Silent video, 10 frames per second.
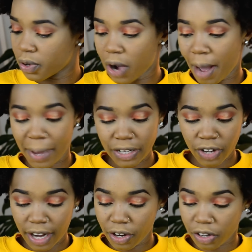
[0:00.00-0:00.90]
I'm
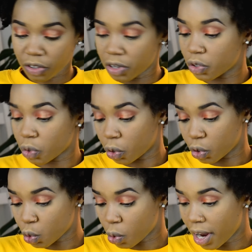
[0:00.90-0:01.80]
actually not going to
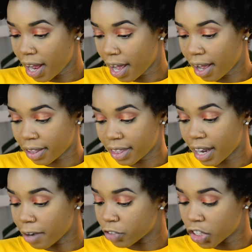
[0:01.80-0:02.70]
contour. I think
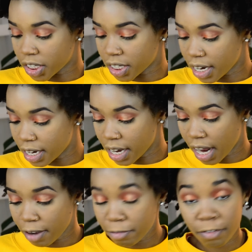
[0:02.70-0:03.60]
I've cheated
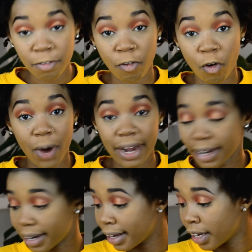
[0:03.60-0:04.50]
enough for one
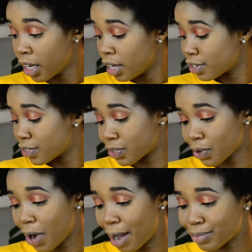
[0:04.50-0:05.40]
day,
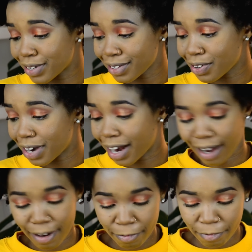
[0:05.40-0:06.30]
so I'm just
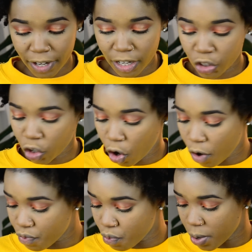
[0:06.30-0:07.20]
gonna finish
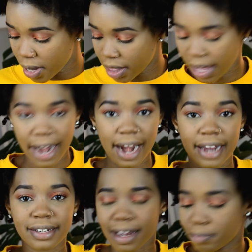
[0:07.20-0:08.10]
off with
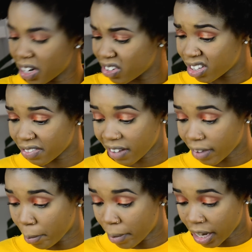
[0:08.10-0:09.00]
highlight. I'm trying to see if I have
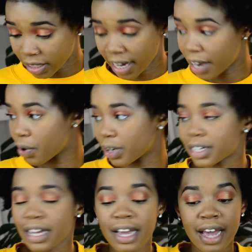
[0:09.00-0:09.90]
a brush and I
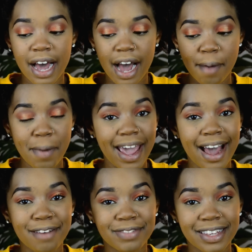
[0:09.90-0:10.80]
don't. I
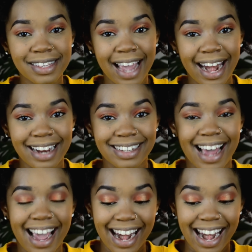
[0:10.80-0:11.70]
have this highlighter.
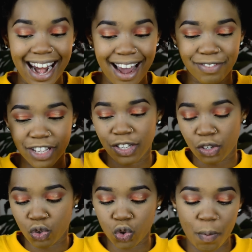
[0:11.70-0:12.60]
I love this
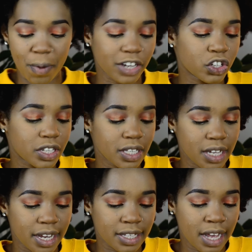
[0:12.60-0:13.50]
so much. This
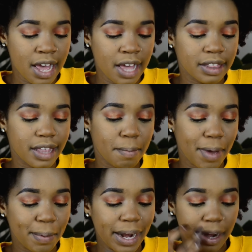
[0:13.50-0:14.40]
is the
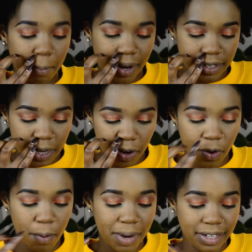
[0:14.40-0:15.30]
Maybelline Master
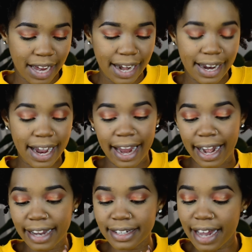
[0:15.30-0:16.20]
Chrome Metallic
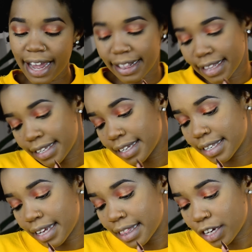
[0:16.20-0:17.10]
Highlighter, and this is
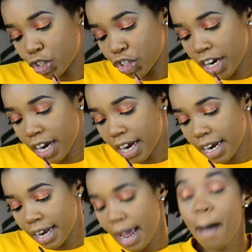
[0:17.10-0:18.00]
in the
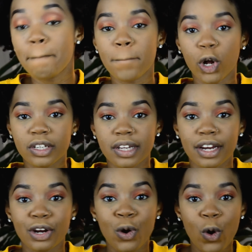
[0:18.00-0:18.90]
shade
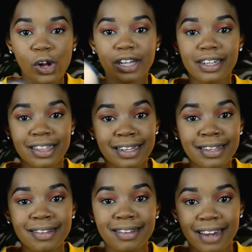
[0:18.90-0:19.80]
Molten Gold.
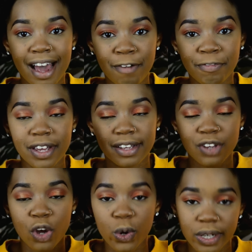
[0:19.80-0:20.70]
This stuff is
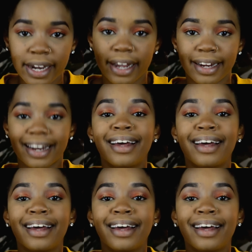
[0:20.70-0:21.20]
golden.